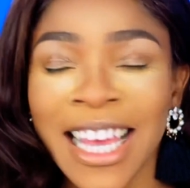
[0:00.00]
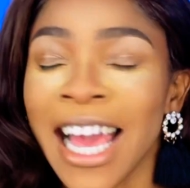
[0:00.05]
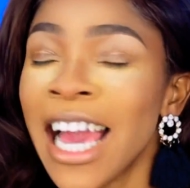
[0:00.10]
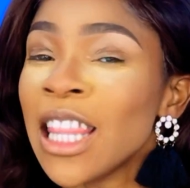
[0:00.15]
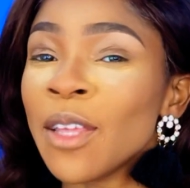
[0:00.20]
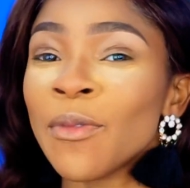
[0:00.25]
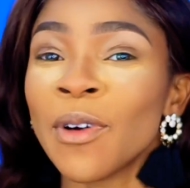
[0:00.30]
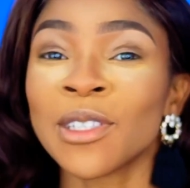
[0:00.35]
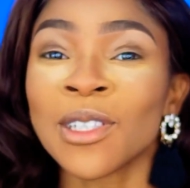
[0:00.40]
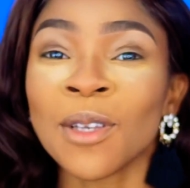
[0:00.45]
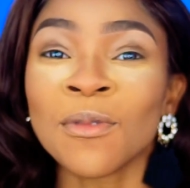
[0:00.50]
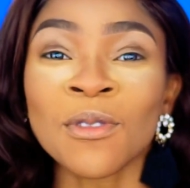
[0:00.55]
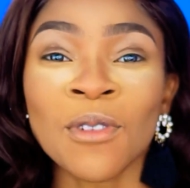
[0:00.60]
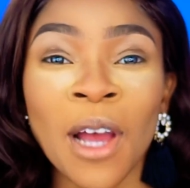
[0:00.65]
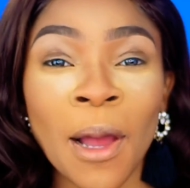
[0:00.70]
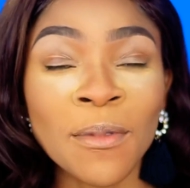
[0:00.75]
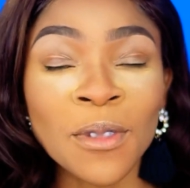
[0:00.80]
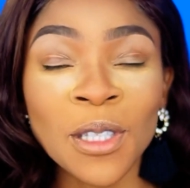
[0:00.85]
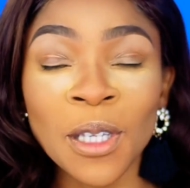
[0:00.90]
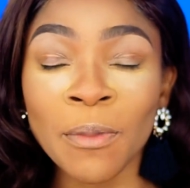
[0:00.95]
Anyway,
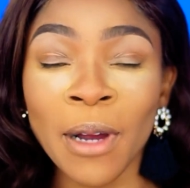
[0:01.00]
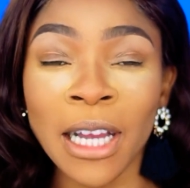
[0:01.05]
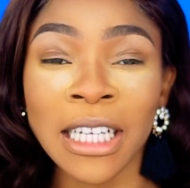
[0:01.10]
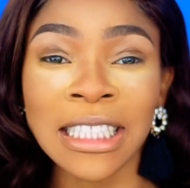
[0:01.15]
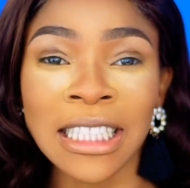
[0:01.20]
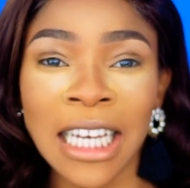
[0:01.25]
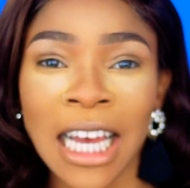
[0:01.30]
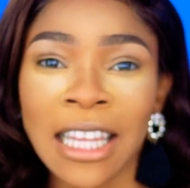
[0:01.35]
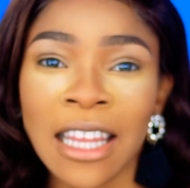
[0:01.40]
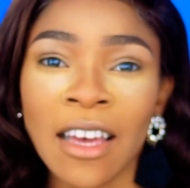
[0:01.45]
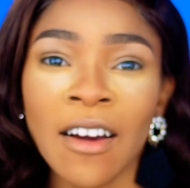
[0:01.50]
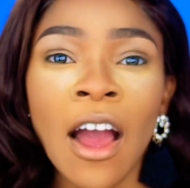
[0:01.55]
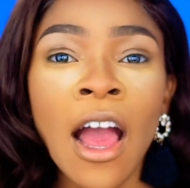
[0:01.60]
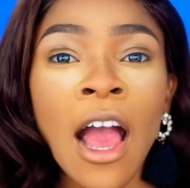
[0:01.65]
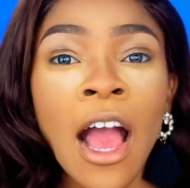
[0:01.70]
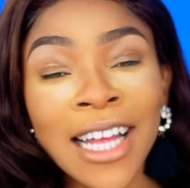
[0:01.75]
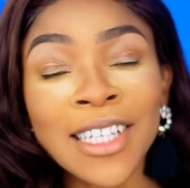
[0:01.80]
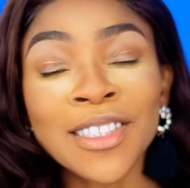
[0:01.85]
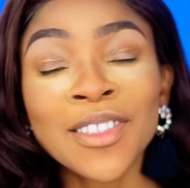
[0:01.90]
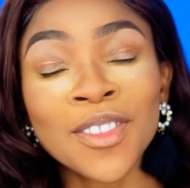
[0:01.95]
subscribe to my channel
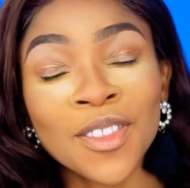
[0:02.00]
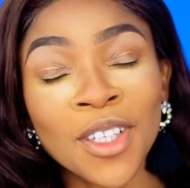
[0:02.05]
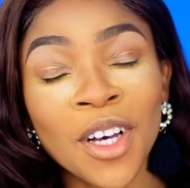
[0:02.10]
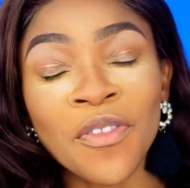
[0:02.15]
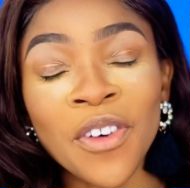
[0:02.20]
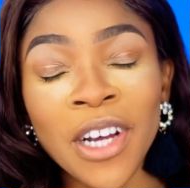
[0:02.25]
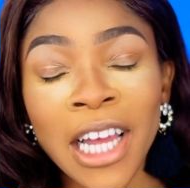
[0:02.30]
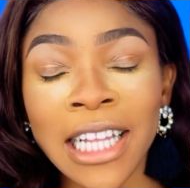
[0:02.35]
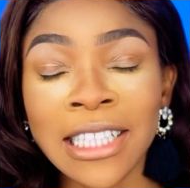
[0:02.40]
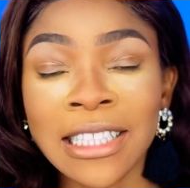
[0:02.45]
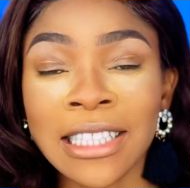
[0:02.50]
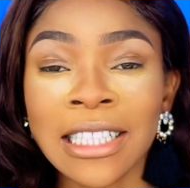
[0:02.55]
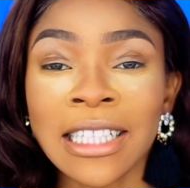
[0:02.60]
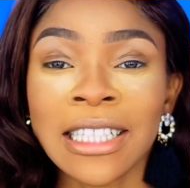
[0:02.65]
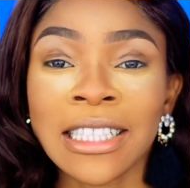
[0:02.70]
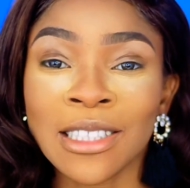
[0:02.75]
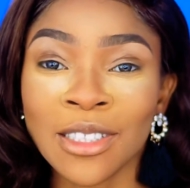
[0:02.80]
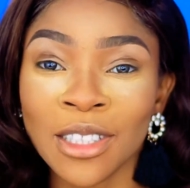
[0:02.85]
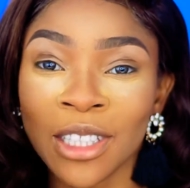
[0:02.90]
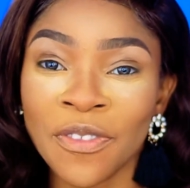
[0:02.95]
and do not forget to
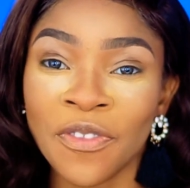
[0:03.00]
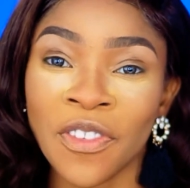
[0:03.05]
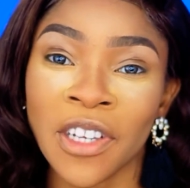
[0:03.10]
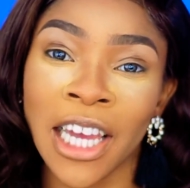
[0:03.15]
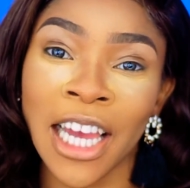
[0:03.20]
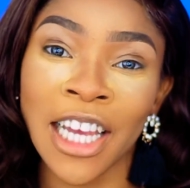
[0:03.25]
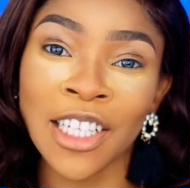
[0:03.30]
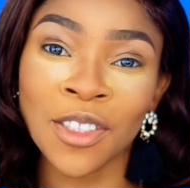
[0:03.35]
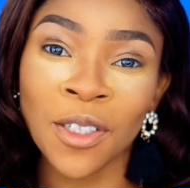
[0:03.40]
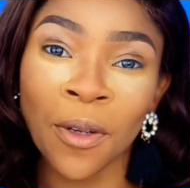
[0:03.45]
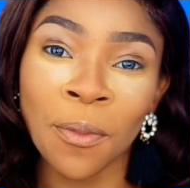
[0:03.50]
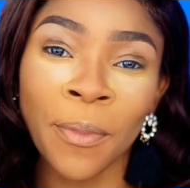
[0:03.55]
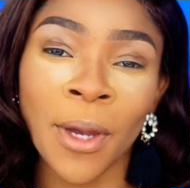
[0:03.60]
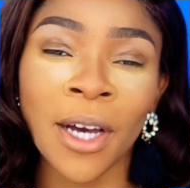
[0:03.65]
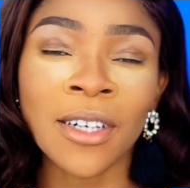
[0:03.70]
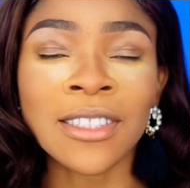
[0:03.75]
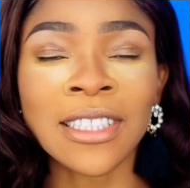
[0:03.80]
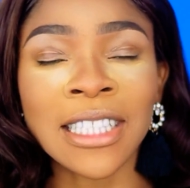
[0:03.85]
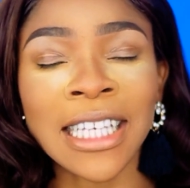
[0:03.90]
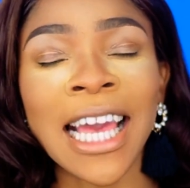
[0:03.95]
click the notification
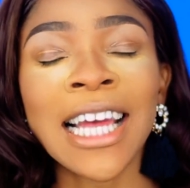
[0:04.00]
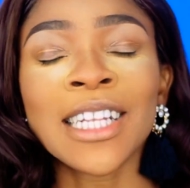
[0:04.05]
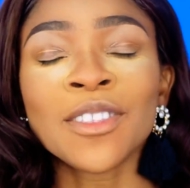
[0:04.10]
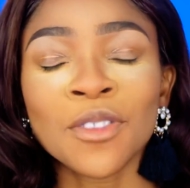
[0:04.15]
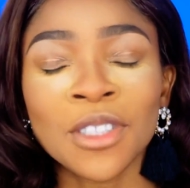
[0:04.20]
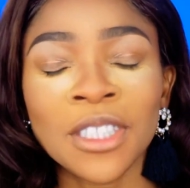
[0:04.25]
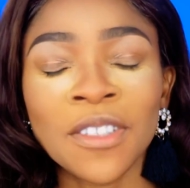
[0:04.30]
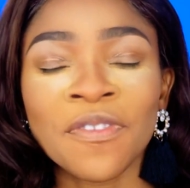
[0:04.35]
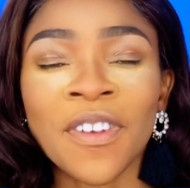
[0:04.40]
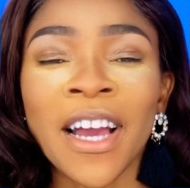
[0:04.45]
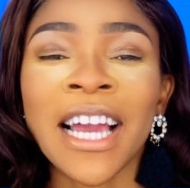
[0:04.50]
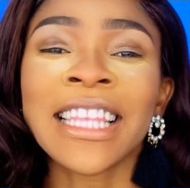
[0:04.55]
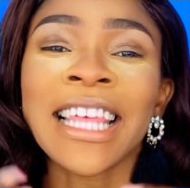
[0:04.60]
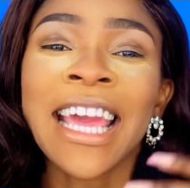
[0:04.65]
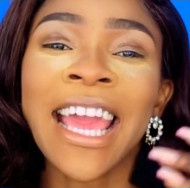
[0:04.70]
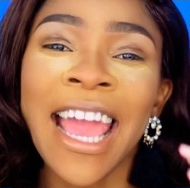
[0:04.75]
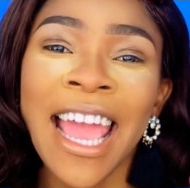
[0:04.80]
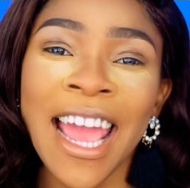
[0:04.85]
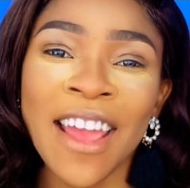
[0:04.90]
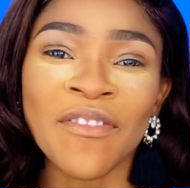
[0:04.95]
bell to get notified
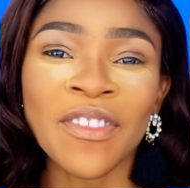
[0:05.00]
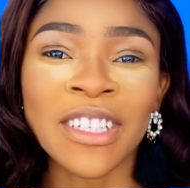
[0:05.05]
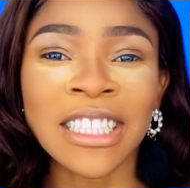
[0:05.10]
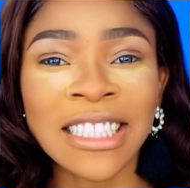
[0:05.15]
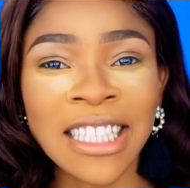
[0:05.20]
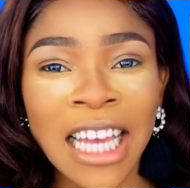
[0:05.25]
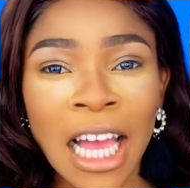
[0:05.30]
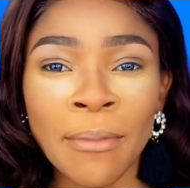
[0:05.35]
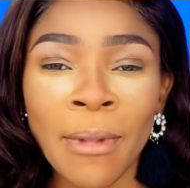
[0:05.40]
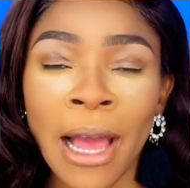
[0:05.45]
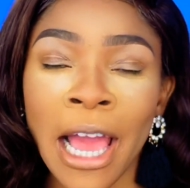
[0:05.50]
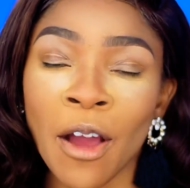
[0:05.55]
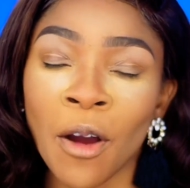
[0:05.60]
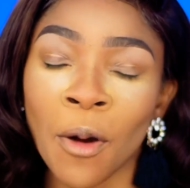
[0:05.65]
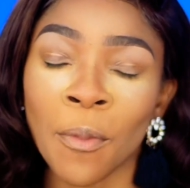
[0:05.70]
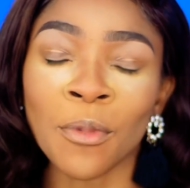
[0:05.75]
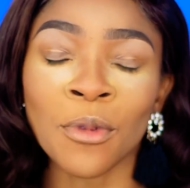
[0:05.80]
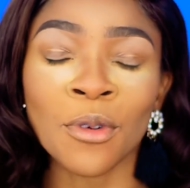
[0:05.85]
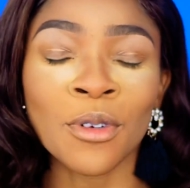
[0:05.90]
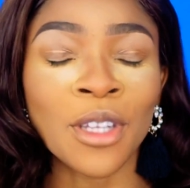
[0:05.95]
every time I
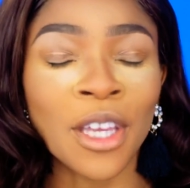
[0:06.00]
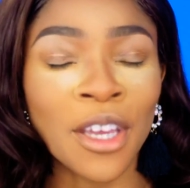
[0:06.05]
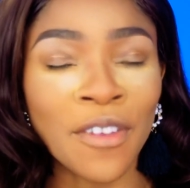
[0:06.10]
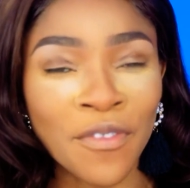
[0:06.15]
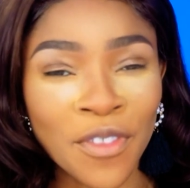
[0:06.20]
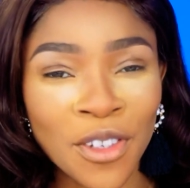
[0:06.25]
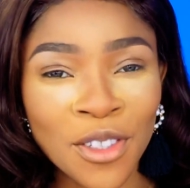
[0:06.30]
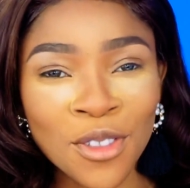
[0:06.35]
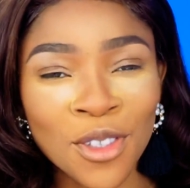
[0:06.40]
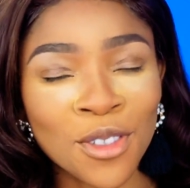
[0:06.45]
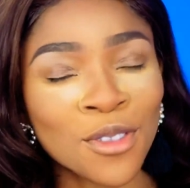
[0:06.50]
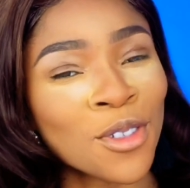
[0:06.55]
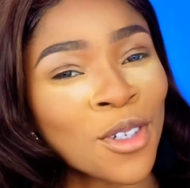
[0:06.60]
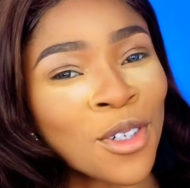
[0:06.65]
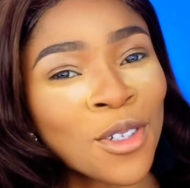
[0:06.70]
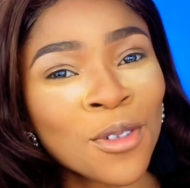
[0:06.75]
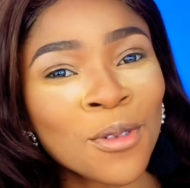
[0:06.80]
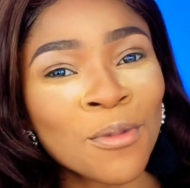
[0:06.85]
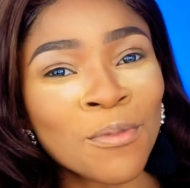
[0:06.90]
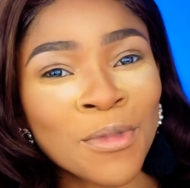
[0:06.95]
upload a video so
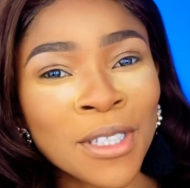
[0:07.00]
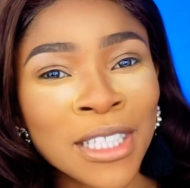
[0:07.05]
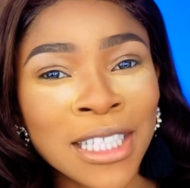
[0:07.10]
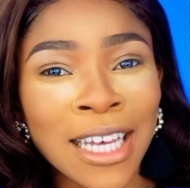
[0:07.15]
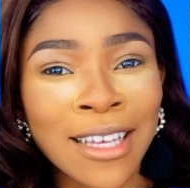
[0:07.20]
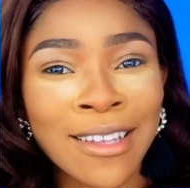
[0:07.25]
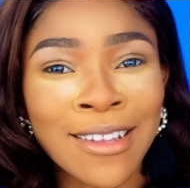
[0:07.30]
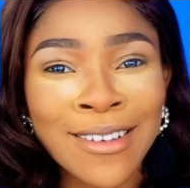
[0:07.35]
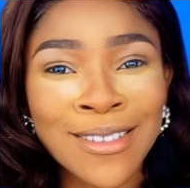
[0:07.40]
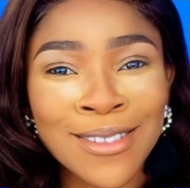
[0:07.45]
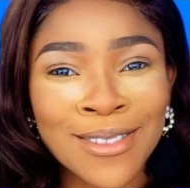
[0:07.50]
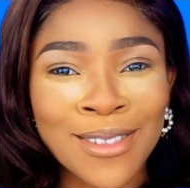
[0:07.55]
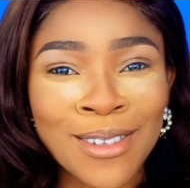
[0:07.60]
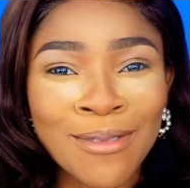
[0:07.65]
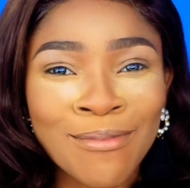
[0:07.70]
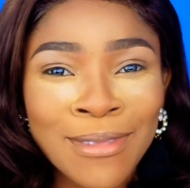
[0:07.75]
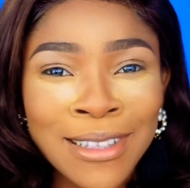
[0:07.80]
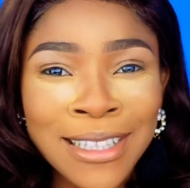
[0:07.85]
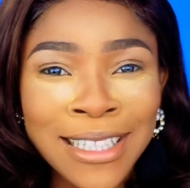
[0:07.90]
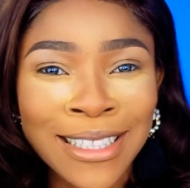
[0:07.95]
you don't miss out on some
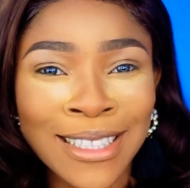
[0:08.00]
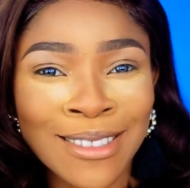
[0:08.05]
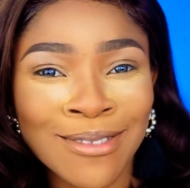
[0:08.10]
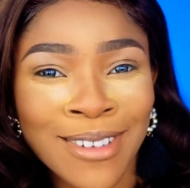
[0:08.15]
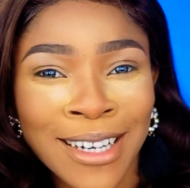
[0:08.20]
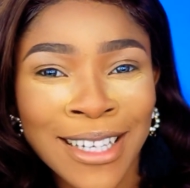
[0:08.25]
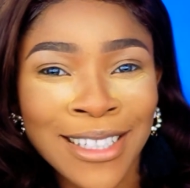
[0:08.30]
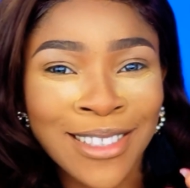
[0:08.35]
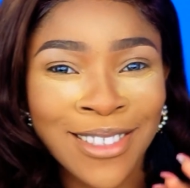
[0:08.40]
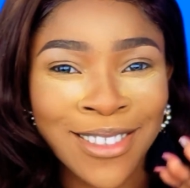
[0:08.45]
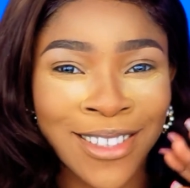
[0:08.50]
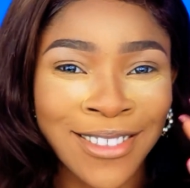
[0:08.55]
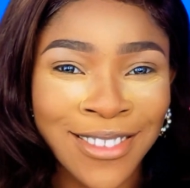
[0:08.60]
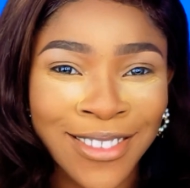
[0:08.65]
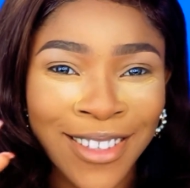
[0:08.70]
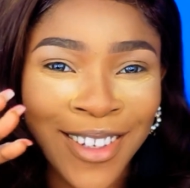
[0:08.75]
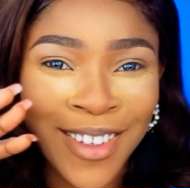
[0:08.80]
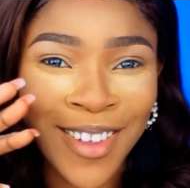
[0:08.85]
inspiration.